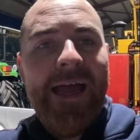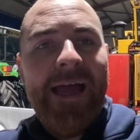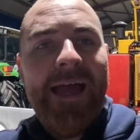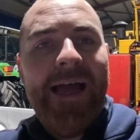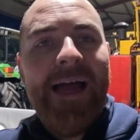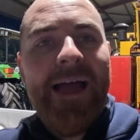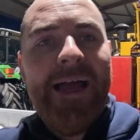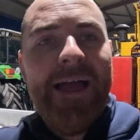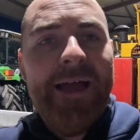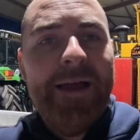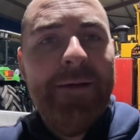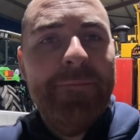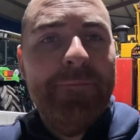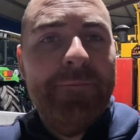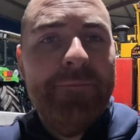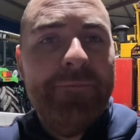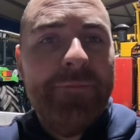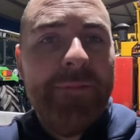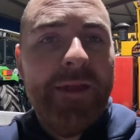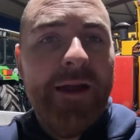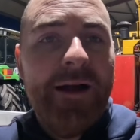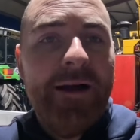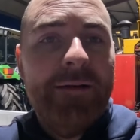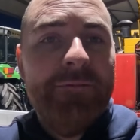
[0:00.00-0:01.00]
I'm
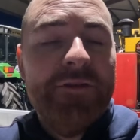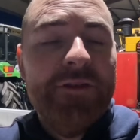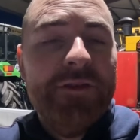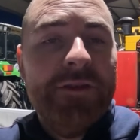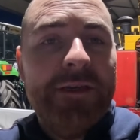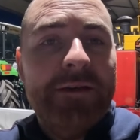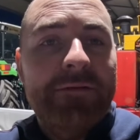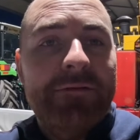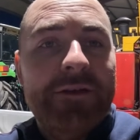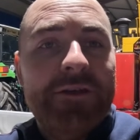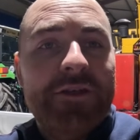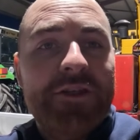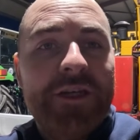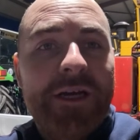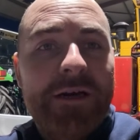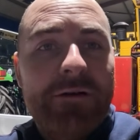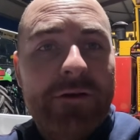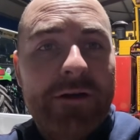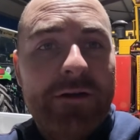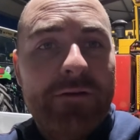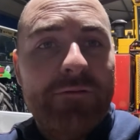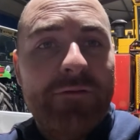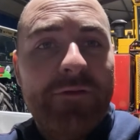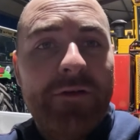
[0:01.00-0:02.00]
just giving a shout
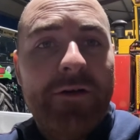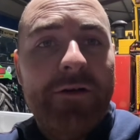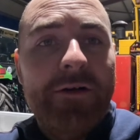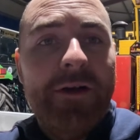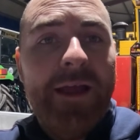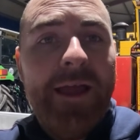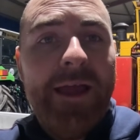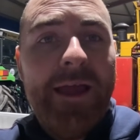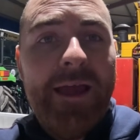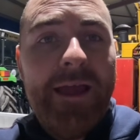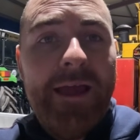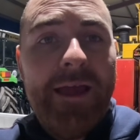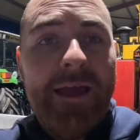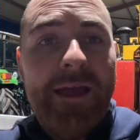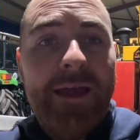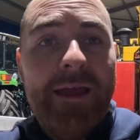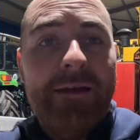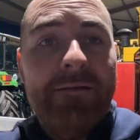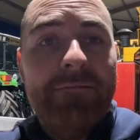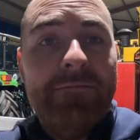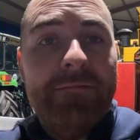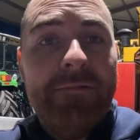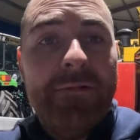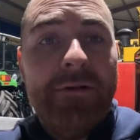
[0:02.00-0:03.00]
out for a
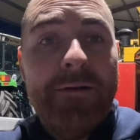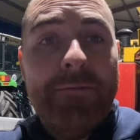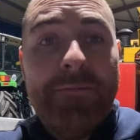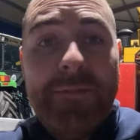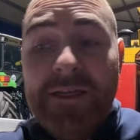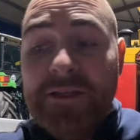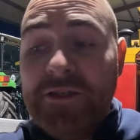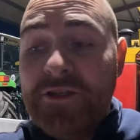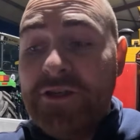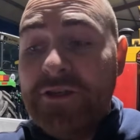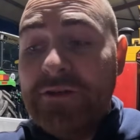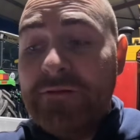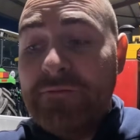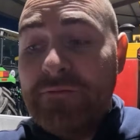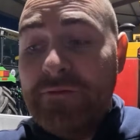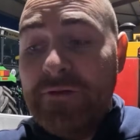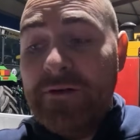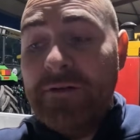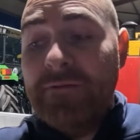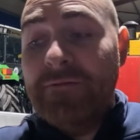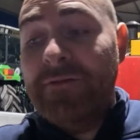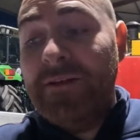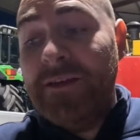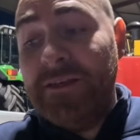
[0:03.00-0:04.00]
mention
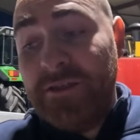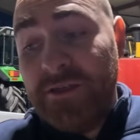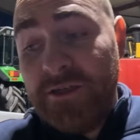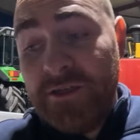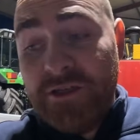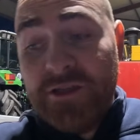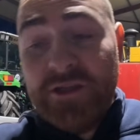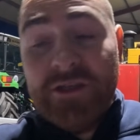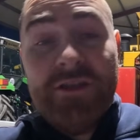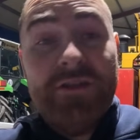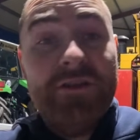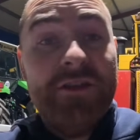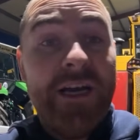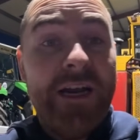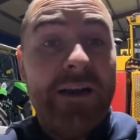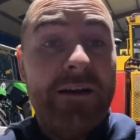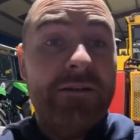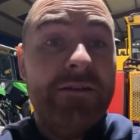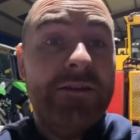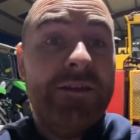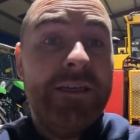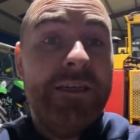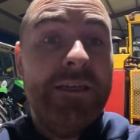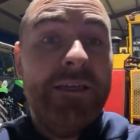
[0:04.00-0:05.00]
for a vintage
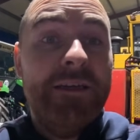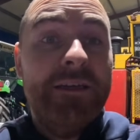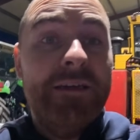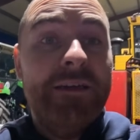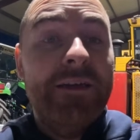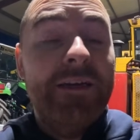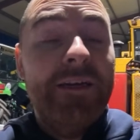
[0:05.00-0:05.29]
charity